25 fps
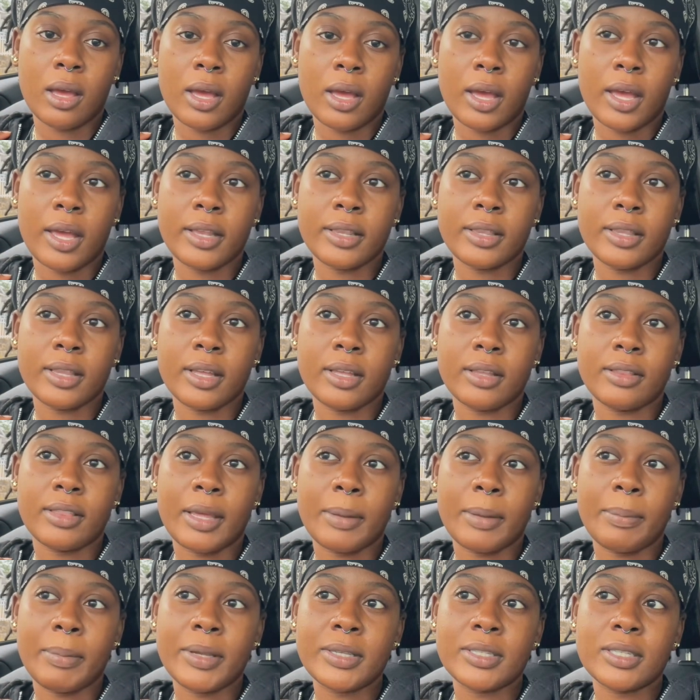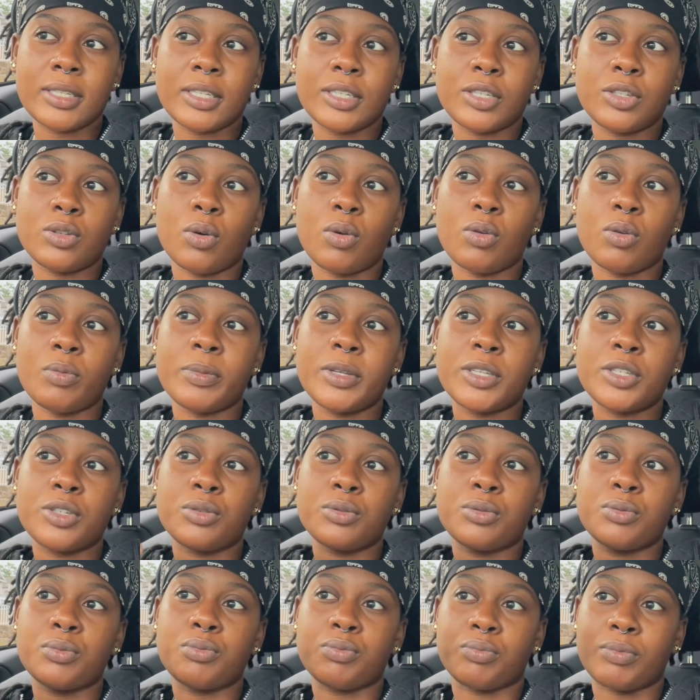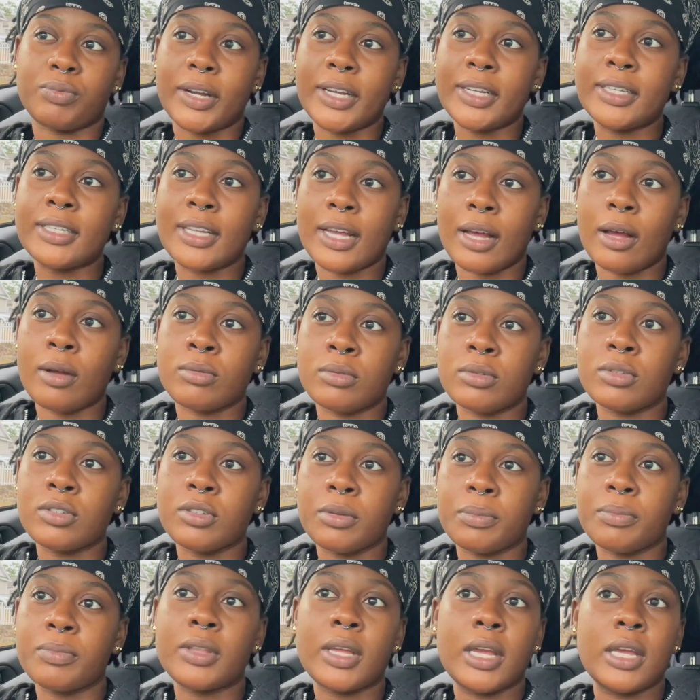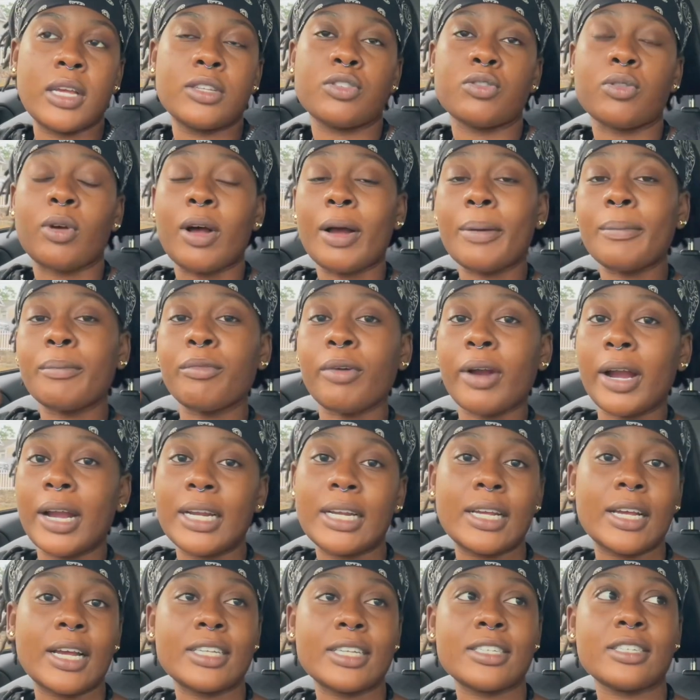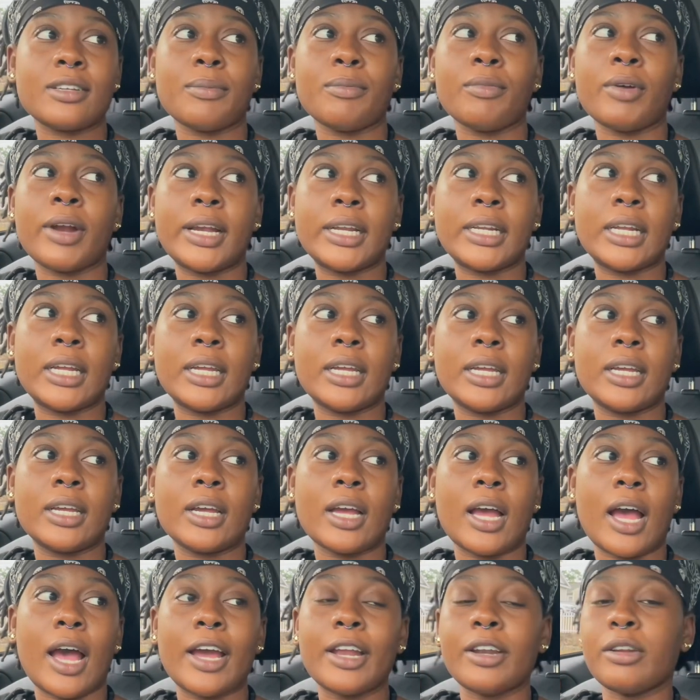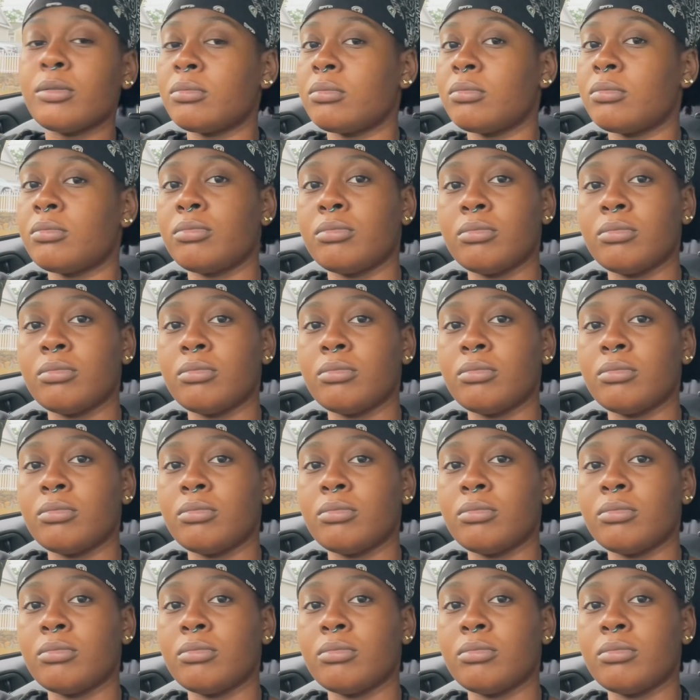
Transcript: and they basically told me to write down something so i'm writing as i'm writing i don't